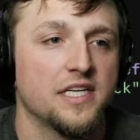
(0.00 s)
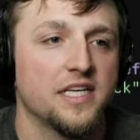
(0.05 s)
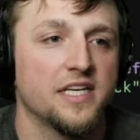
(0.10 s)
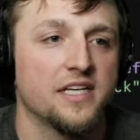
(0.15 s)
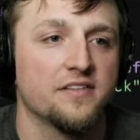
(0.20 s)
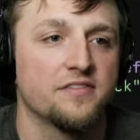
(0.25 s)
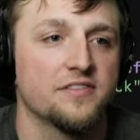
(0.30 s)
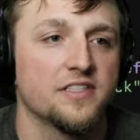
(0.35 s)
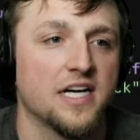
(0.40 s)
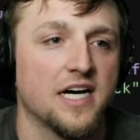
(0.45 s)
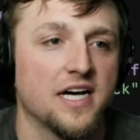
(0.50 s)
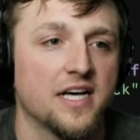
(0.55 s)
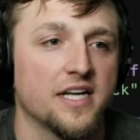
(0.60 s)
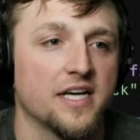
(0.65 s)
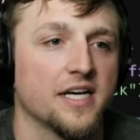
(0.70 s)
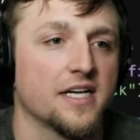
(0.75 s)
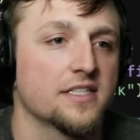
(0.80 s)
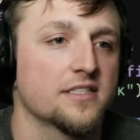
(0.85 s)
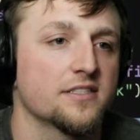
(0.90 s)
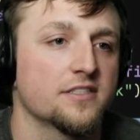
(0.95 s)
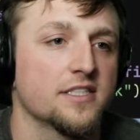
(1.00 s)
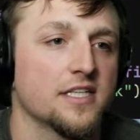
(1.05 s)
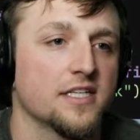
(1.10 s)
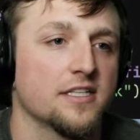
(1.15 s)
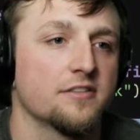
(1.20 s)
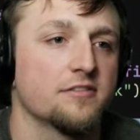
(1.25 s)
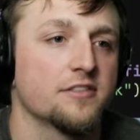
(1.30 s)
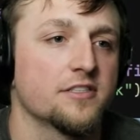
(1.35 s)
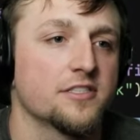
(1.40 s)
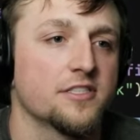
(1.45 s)
If not x,
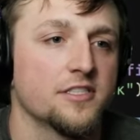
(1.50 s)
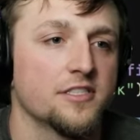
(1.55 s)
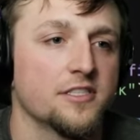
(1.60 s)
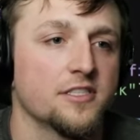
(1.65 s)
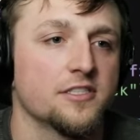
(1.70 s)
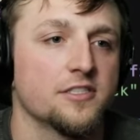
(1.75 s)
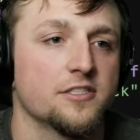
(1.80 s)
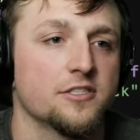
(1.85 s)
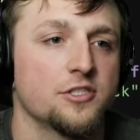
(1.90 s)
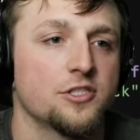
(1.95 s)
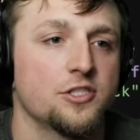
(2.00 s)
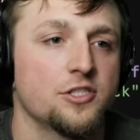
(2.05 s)
then return